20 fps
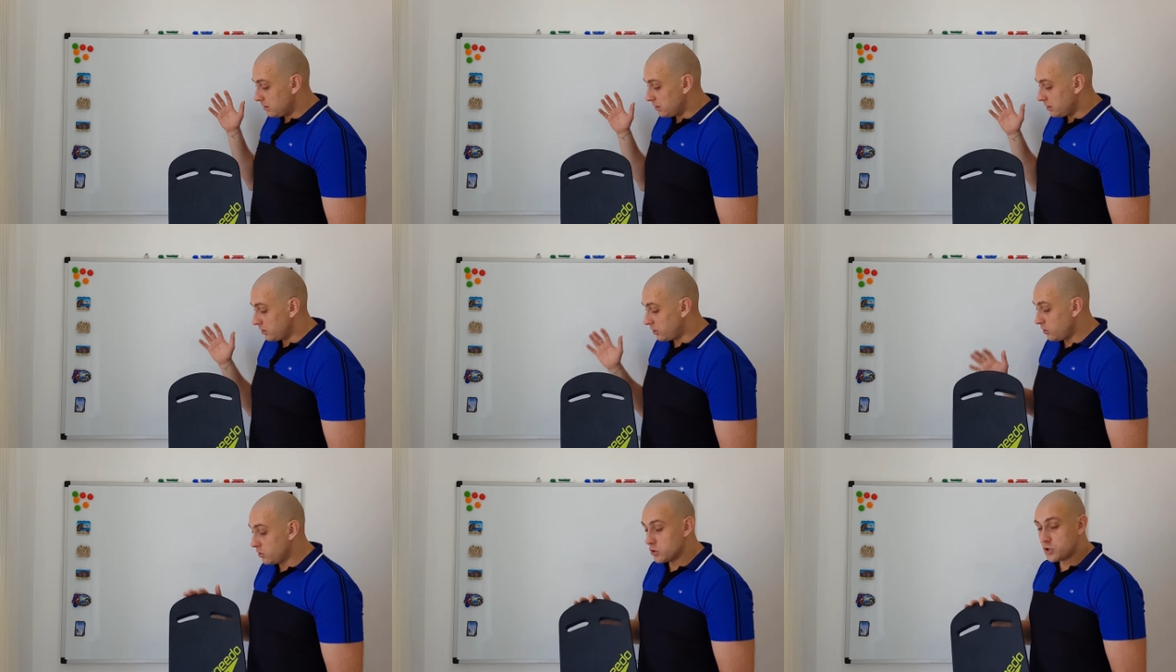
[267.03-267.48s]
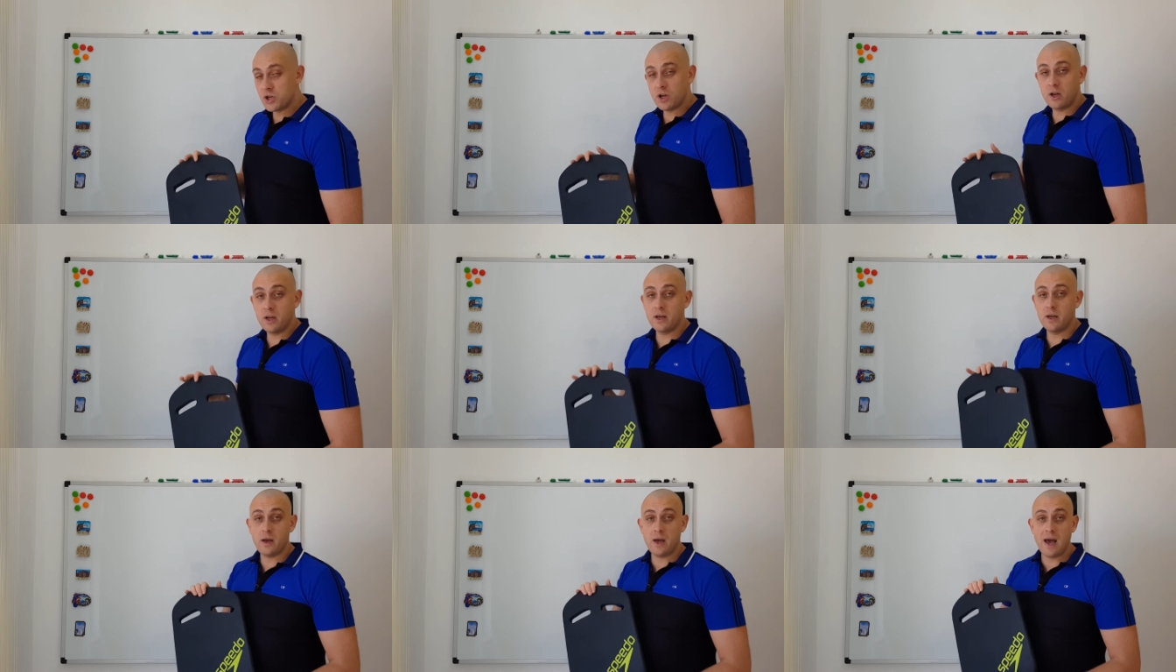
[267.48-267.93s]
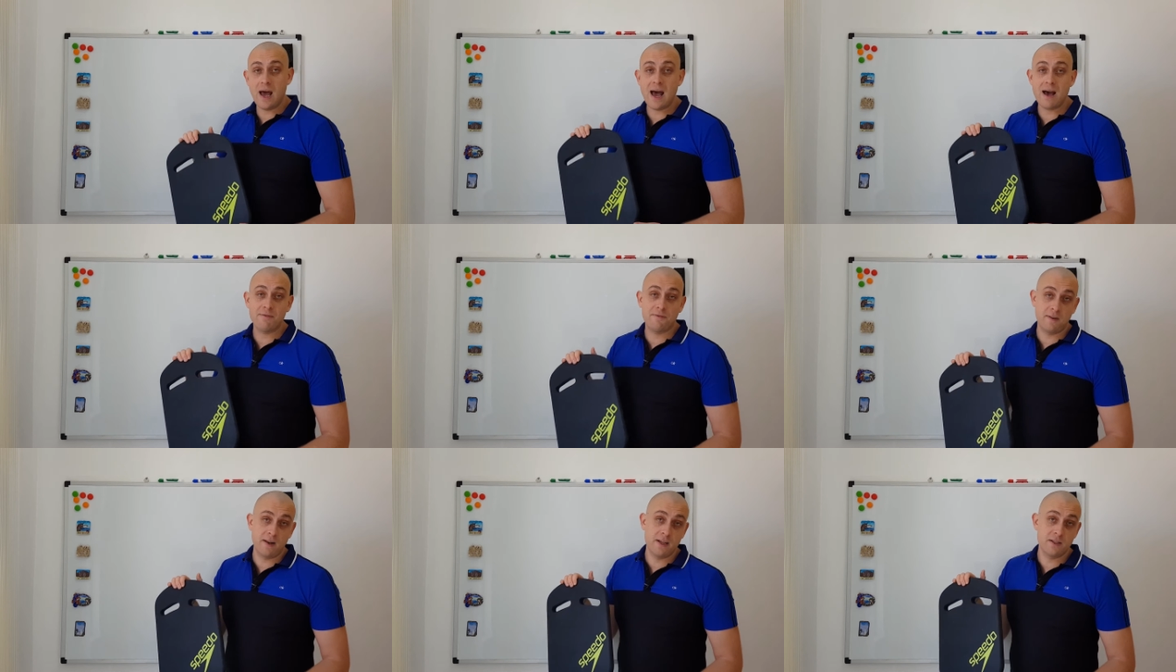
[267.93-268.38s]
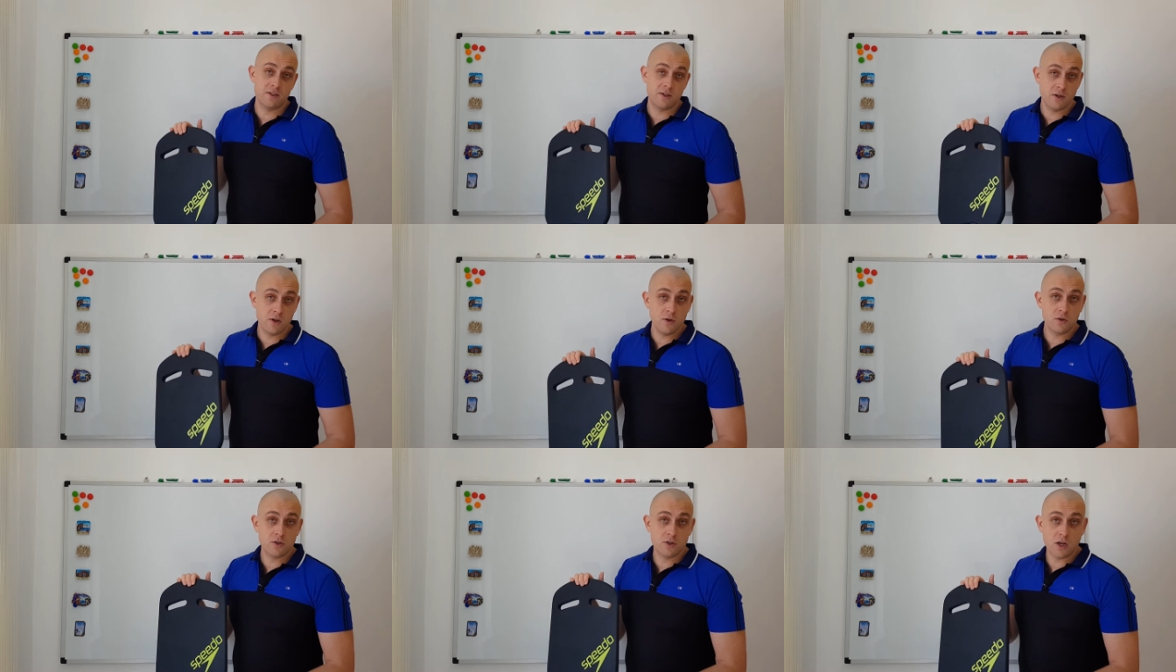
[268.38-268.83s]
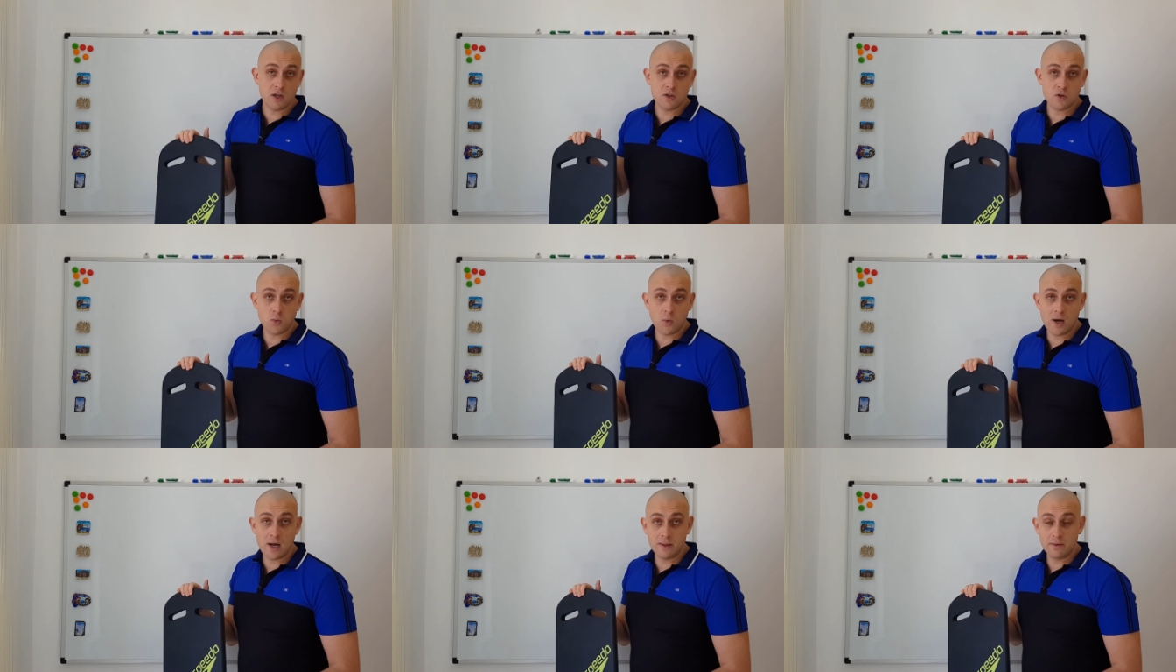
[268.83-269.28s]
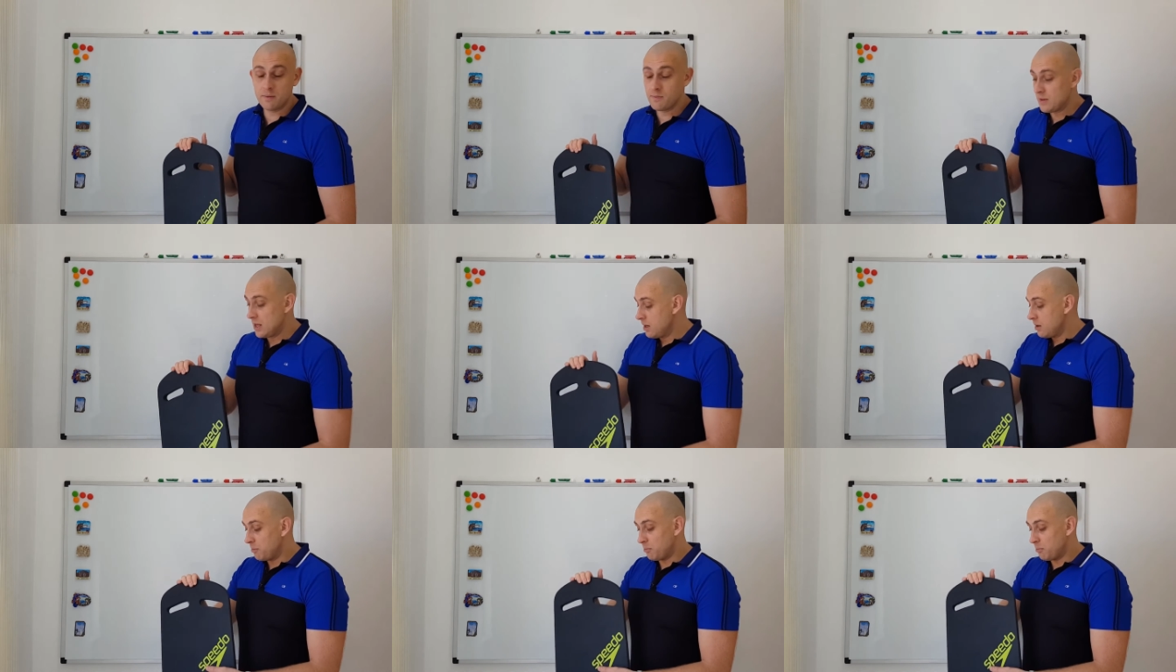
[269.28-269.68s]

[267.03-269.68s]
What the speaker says: Usually athletes use this one,